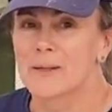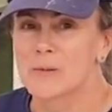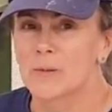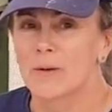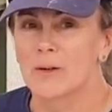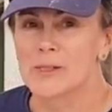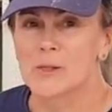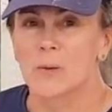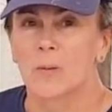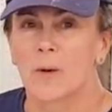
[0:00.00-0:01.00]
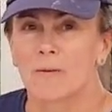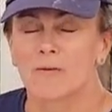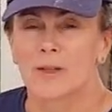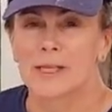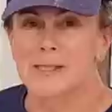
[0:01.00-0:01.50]
It's, Ross has been working
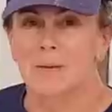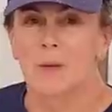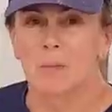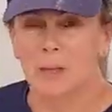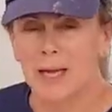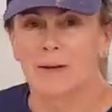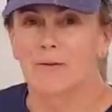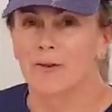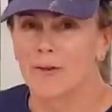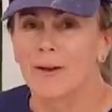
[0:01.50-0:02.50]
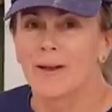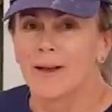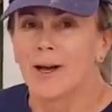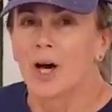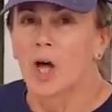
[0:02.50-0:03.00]
for this, we've been planning for a,
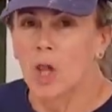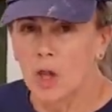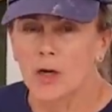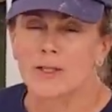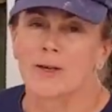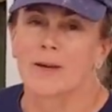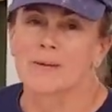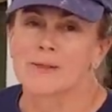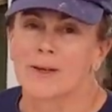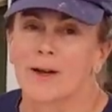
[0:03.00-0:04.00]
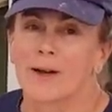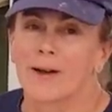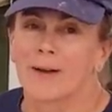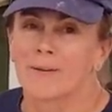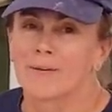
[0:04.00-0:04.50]
a long time, so
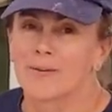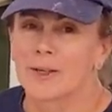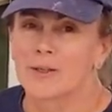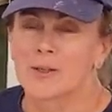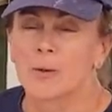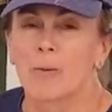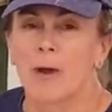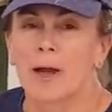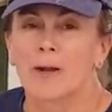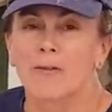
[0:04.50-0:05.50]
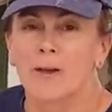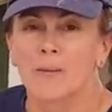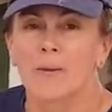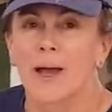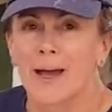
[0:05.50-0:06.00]
I'm really, super proud of
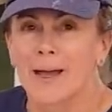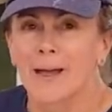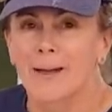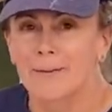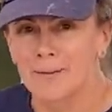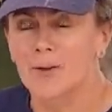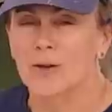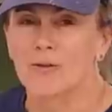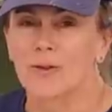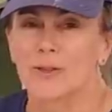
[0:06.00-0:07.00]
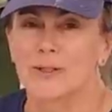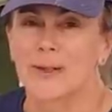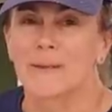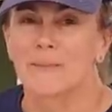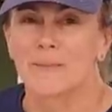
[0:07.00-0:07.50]
him and looking forward to it.